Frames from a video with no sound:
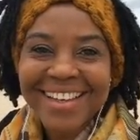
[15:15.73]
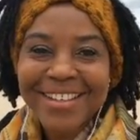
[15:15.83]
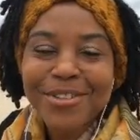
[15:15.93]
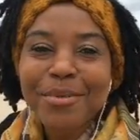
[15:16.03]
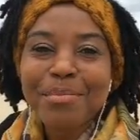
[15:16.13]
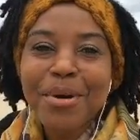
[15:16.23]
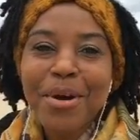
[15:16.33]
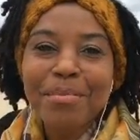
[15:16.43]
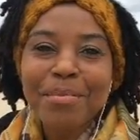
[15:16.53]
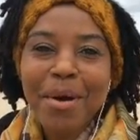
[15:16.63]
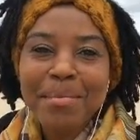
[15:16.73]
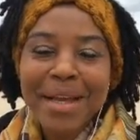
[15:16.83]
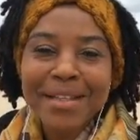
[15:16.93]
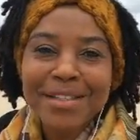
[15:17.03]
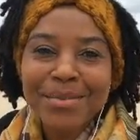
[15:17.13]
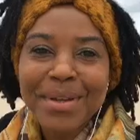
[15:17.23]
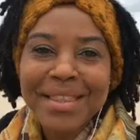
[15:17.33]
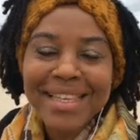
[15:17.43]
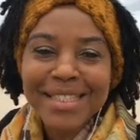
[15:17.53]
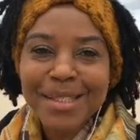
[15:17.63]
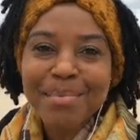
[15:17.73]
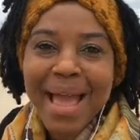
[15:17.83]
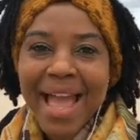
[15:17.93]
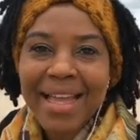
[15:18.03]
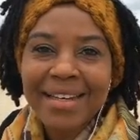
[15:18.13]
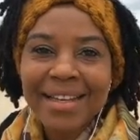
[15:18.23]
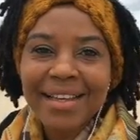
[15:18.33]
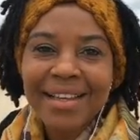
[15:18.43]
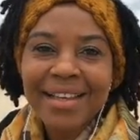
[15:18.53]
to more moments with this man